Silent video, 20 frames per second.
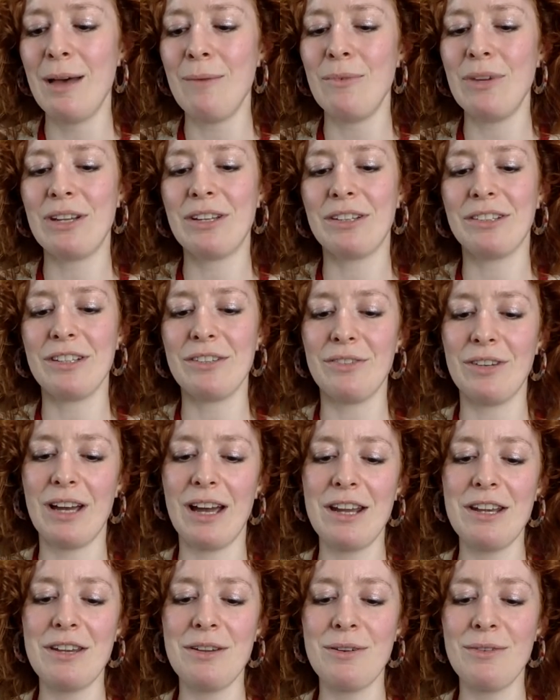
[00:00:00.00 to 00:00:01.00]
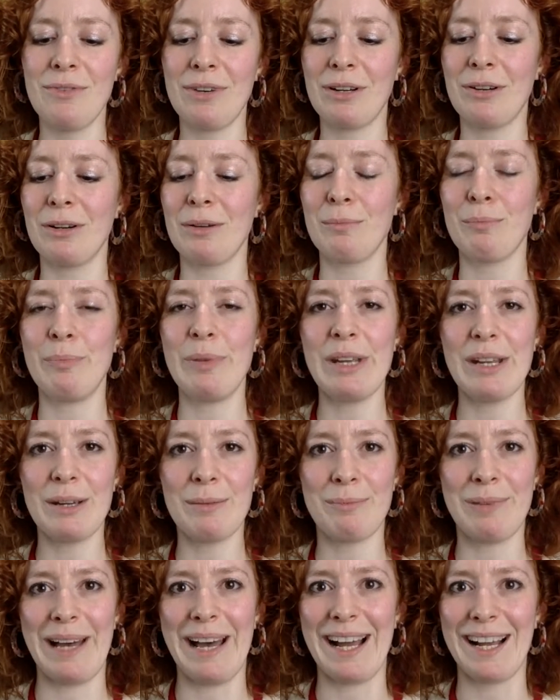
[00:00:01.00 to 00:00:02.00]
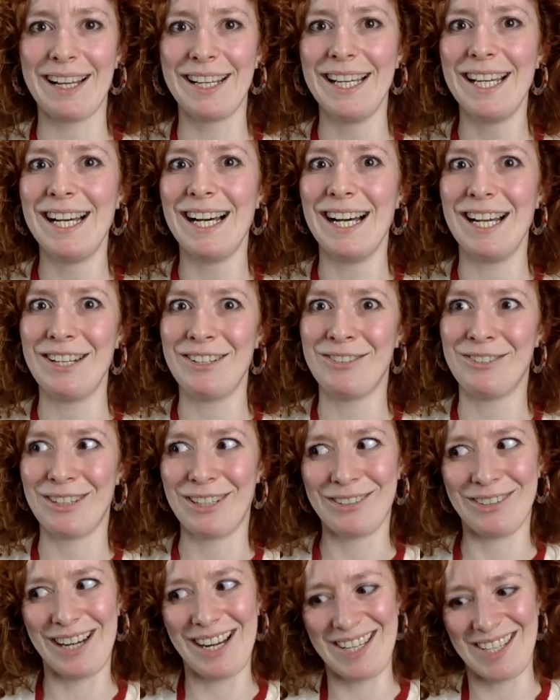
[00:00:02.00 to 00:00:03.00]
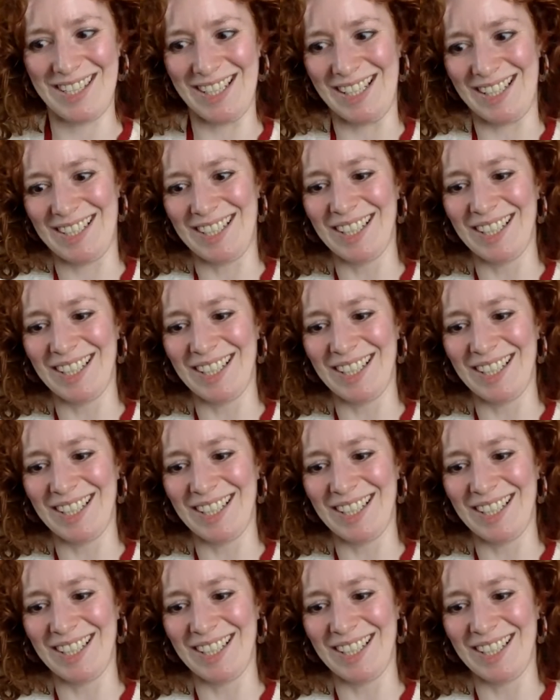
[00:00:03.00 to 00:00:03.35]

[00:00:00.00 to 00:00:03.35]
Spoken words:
because I knew if I got a bigger pack, I'd regret it.